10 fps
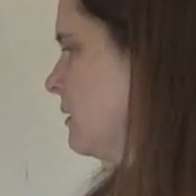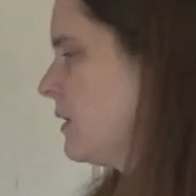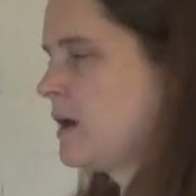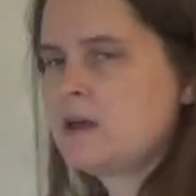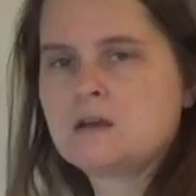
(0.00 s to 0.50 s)

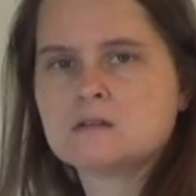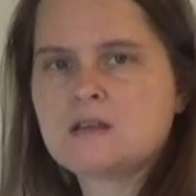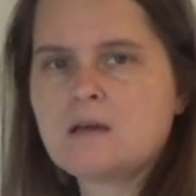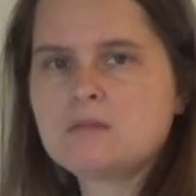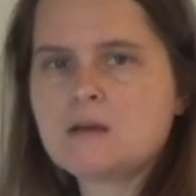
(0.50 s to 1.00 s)
Okay,
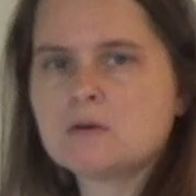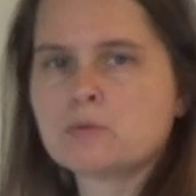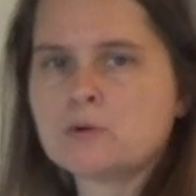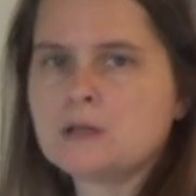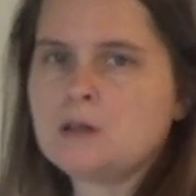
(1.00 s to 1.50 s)
same thing
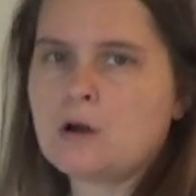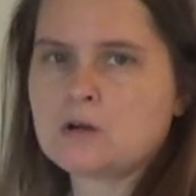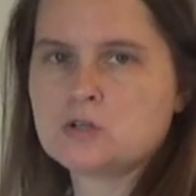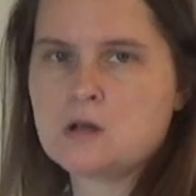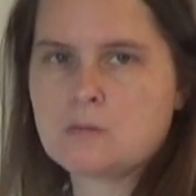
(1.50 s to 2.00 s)
with really
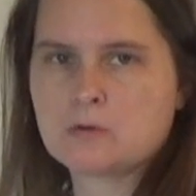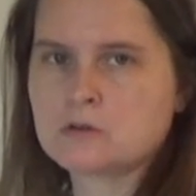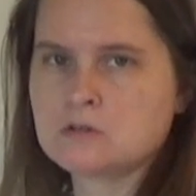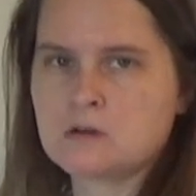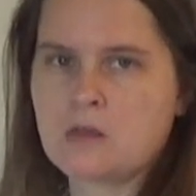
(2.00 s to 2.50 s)
large
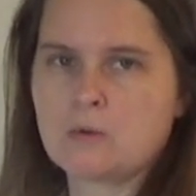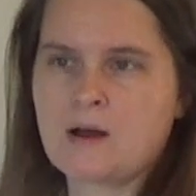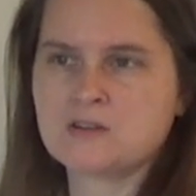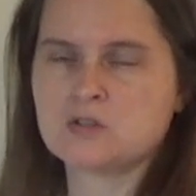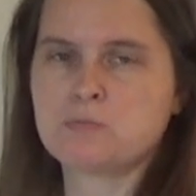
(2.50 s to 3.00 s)
numbers.
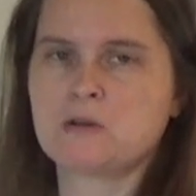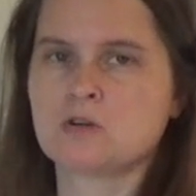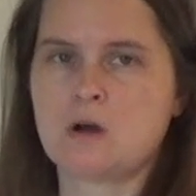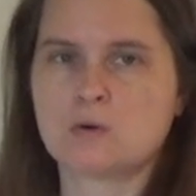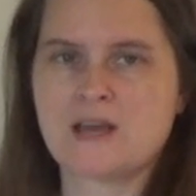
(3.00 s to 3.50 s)
Otherwise, you spend
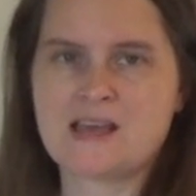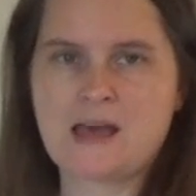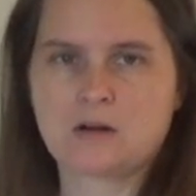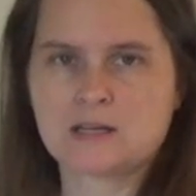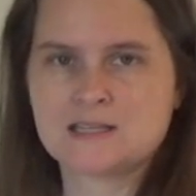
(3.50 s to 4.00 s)
your whole day
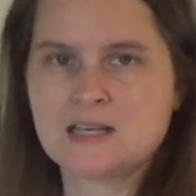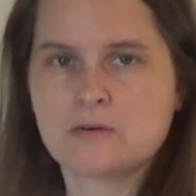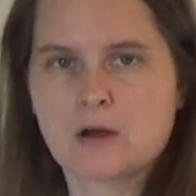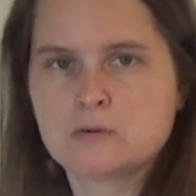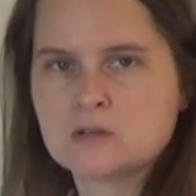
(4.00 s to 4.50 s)
counting
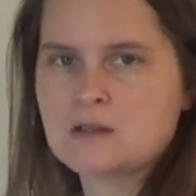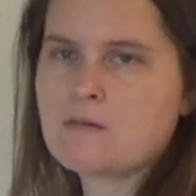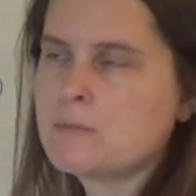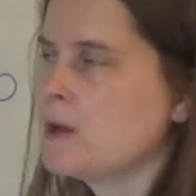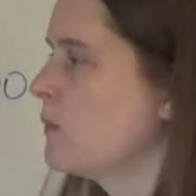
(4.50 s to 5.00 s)
zeros, and
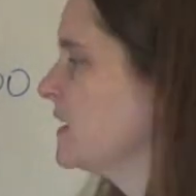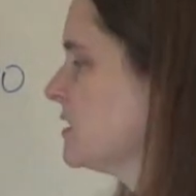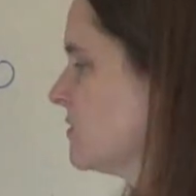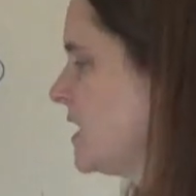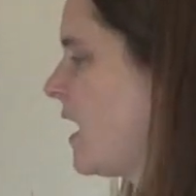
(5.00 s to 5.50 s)
that would be a
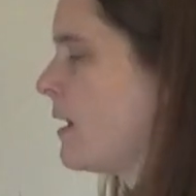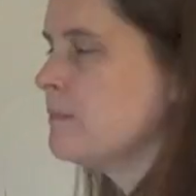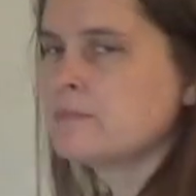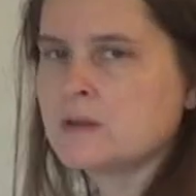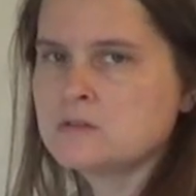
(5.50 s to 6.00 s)
waste of
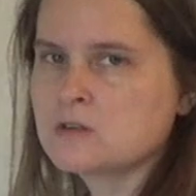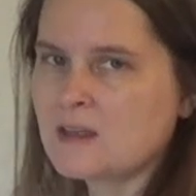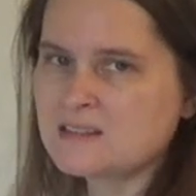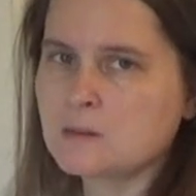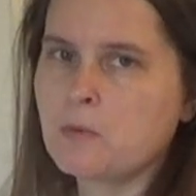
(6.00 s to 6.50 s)
time. So
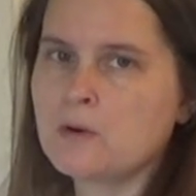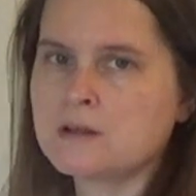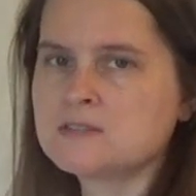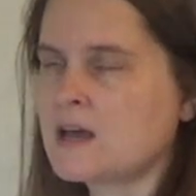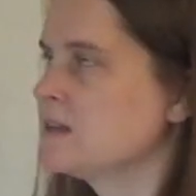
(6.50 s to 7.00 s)
that's the point
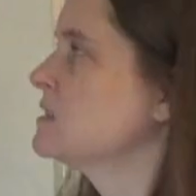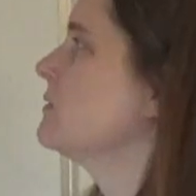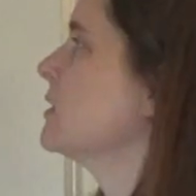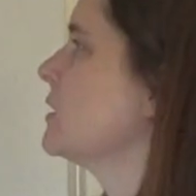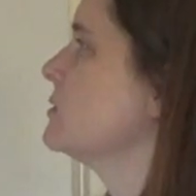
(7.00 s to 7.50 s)
of
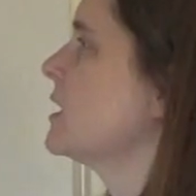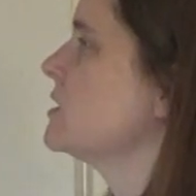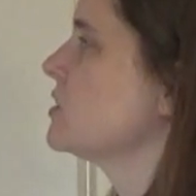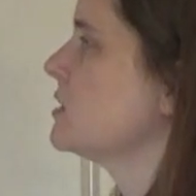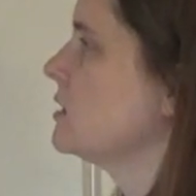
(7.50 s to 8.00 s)
scientific
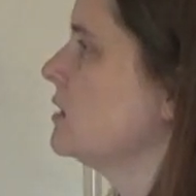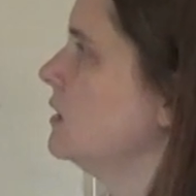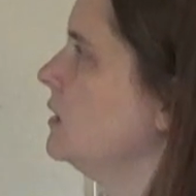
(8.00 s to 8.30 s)
notation.